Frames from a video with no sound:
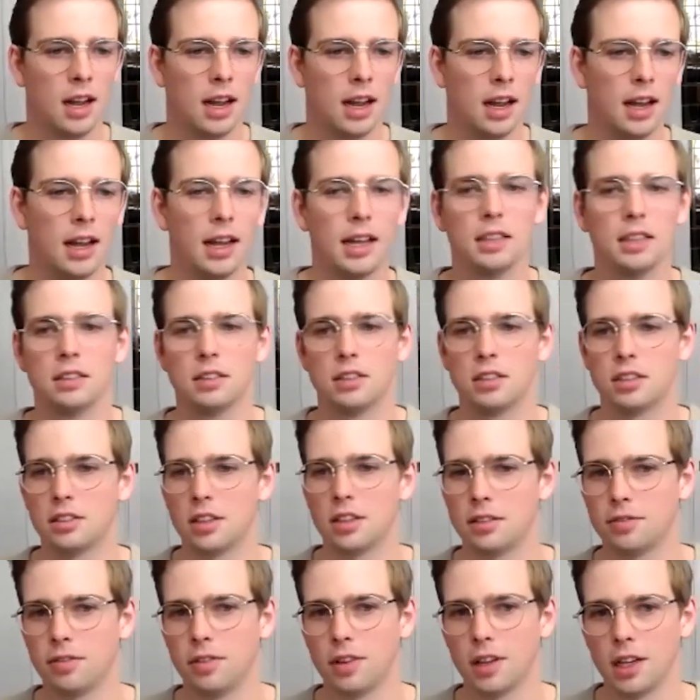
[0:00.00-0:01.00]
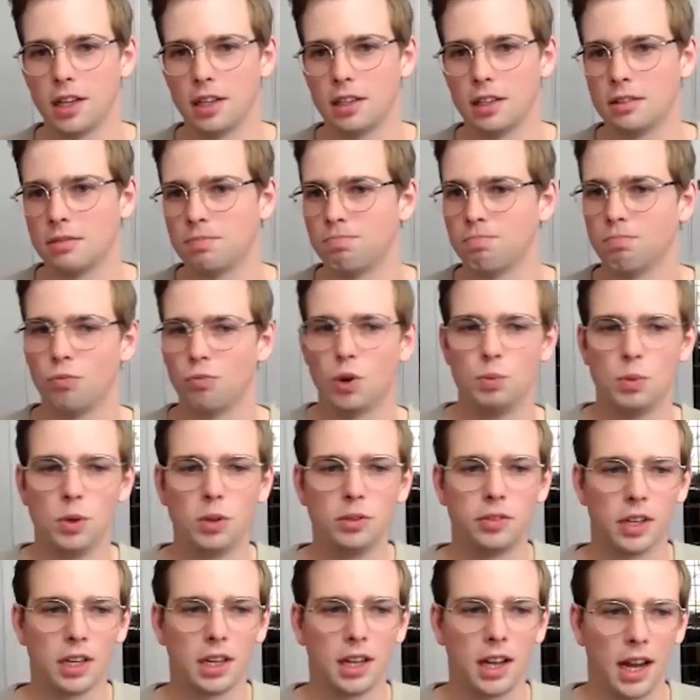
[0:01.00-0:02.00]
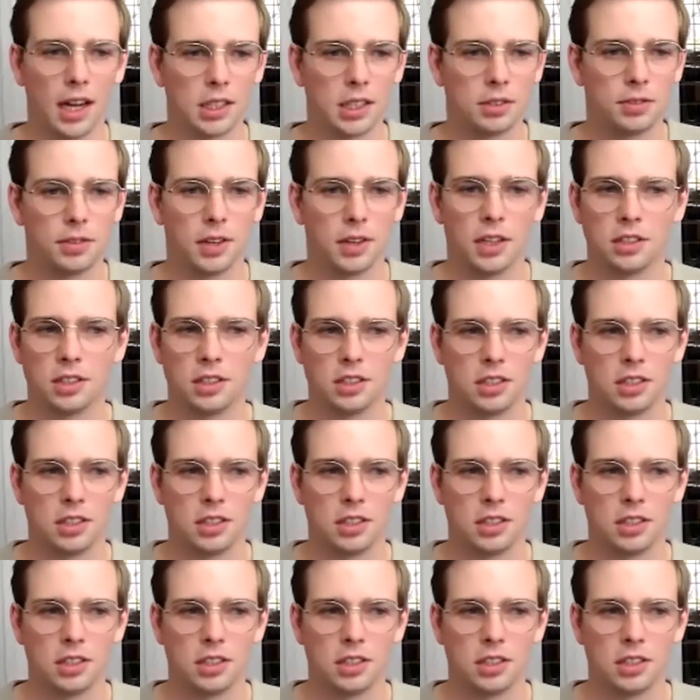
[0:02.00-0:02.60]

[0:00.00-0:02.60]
And stuff like removing cache files is